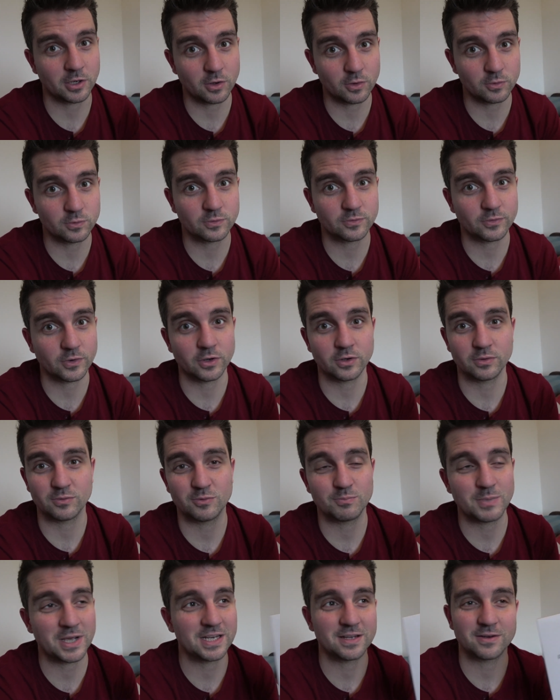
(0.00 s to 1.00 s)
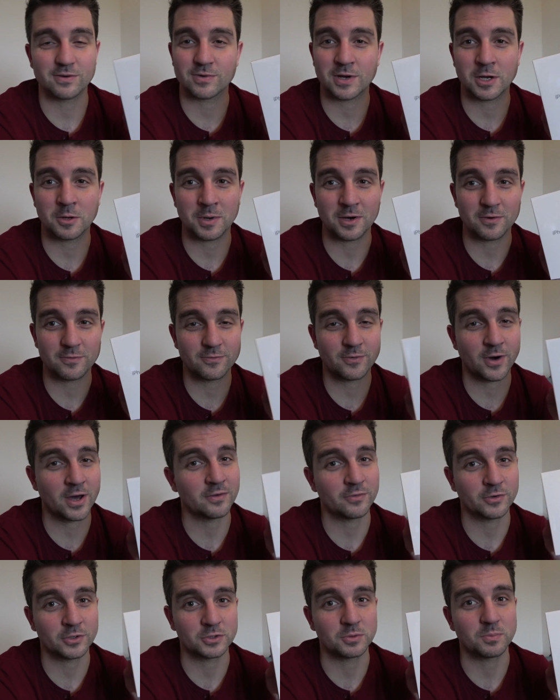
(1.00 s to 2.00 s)
old phone made it around about
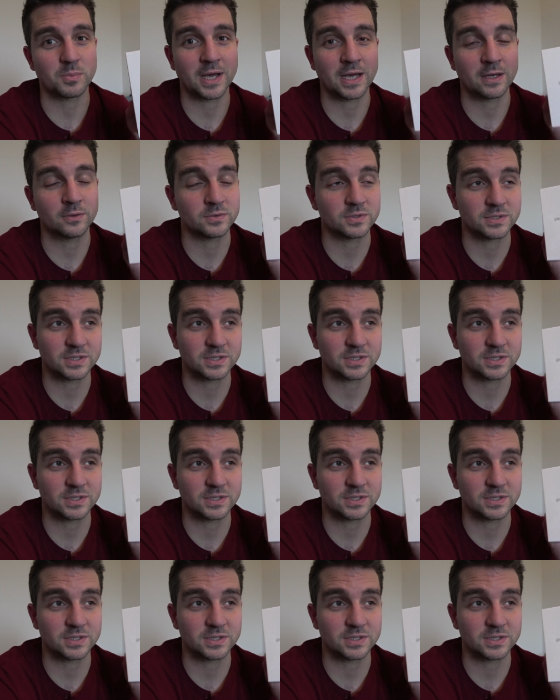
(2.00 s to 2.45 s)
£500.